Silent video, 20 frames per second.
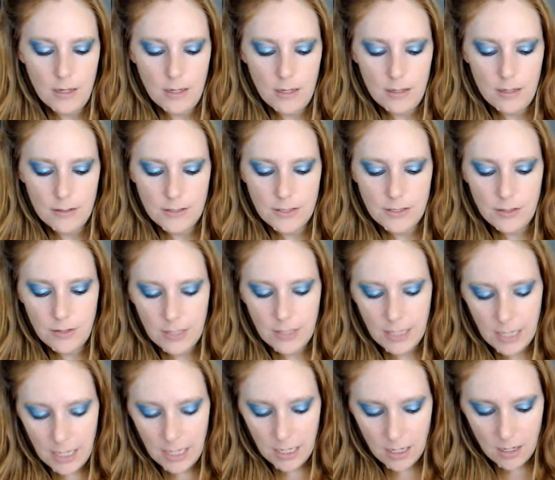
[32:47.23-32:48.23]
So the
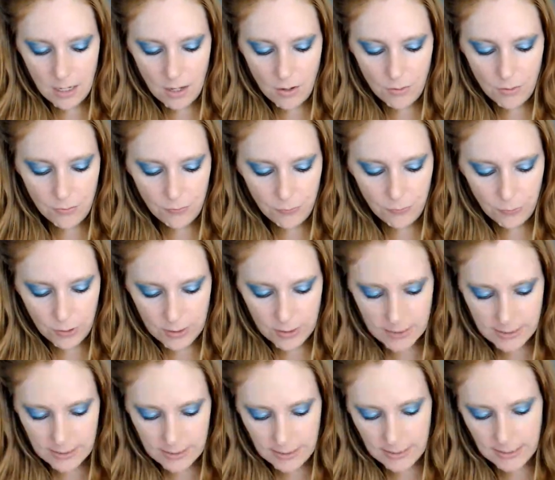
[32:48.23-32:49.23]
King of
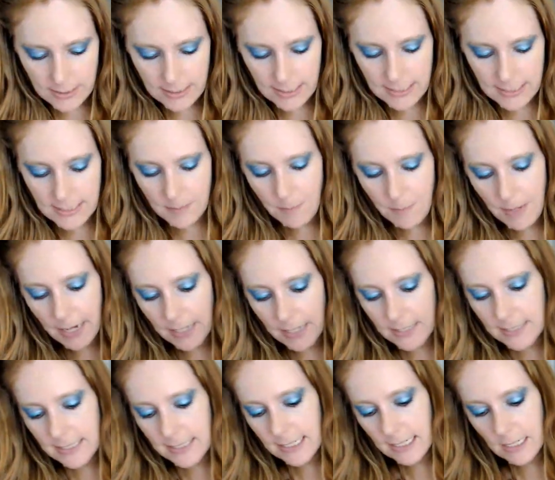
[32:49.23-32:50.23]
Forces is a man
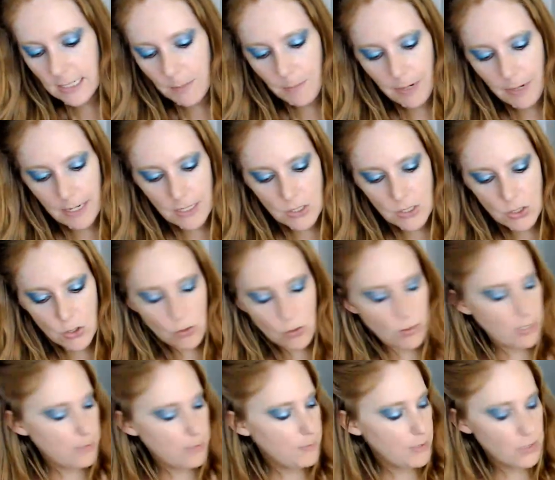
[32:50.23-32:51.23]
standing by a
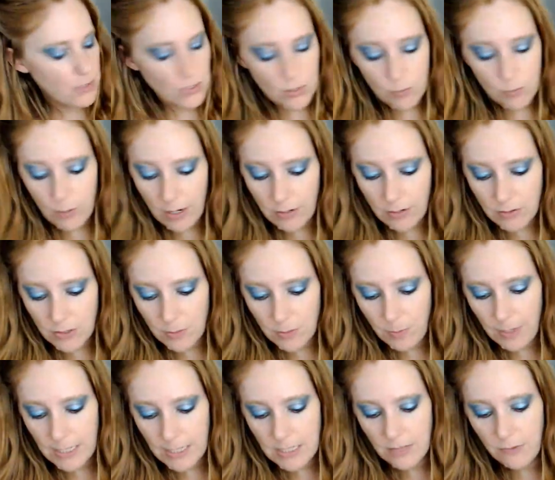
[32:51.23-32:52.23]
stream and surrounded
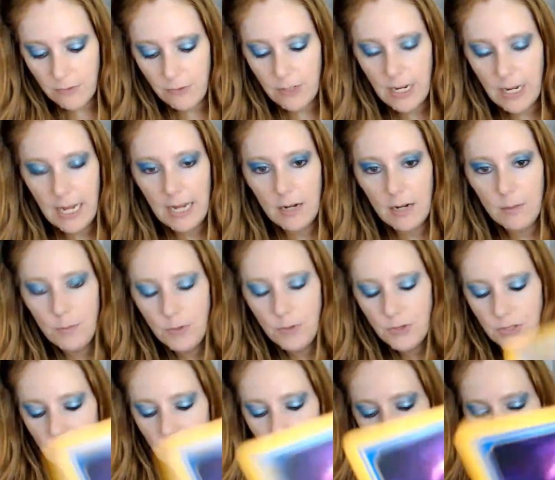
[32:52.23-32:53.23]
by different
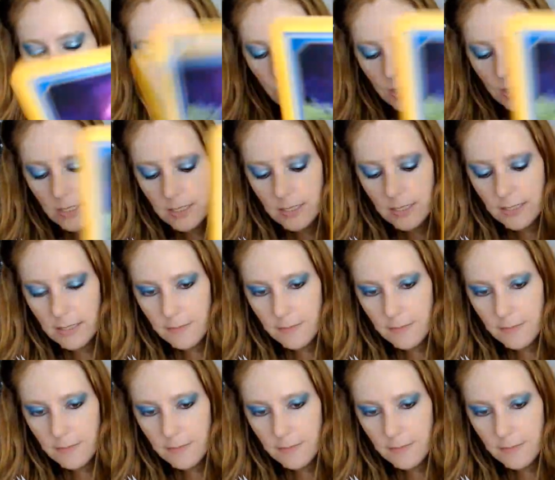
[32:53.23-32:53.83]
animals in the woods.